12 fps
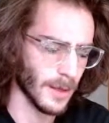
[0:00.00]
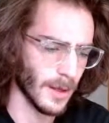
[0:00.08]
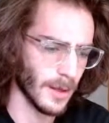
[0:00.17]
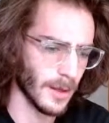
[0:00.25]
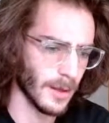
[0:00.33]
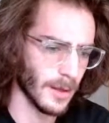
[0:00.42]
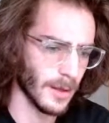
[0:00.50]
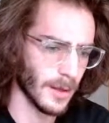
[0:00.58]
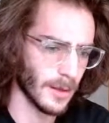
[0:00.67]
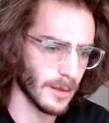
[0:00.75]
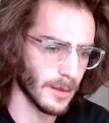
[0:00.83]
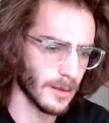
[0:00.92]
I kind of
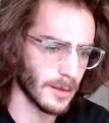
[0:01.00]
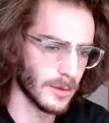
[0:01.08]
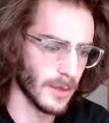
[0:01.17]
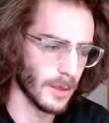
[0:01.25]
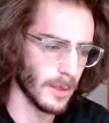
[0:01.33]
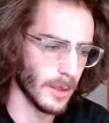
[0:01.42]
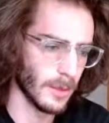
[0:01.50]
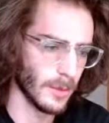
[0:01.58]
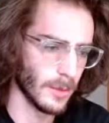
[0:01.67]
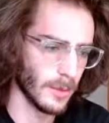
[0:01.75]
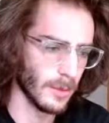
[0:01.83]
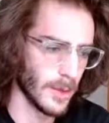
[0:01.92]
like stay in my
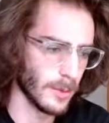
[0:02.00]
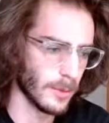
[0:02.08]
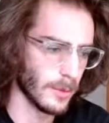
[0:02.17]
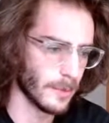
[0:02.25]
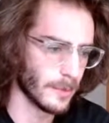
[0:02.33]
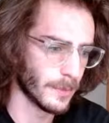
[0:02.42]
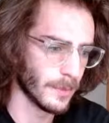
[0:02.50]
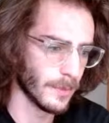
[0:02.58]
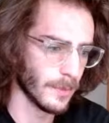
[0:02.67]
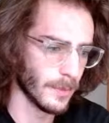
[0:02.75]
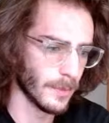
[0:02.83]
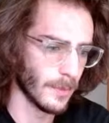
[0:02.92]
little bubble
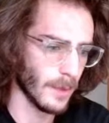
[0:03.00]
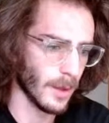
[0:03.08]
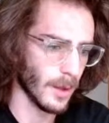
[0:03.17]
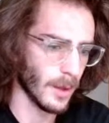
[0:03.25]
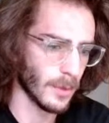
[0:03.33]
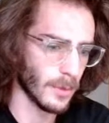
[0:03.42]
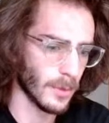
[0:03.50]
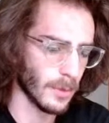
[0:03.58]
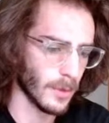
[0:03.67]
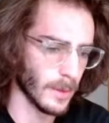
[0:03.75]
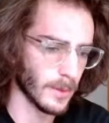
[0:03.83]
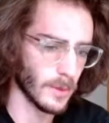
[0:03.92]
and
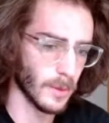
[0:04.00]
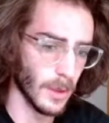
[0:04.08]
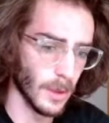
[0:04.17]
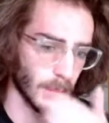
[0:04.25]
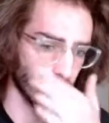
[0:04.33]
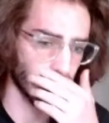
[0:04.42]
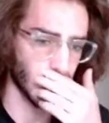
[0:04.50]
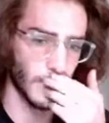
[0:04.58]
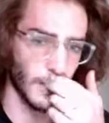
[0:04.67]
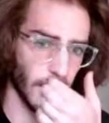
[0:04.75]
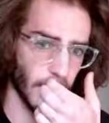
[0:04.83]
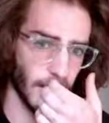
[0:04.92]
program too much,
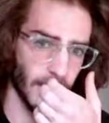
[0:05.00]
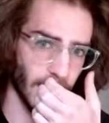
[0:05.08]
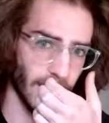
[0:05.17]
like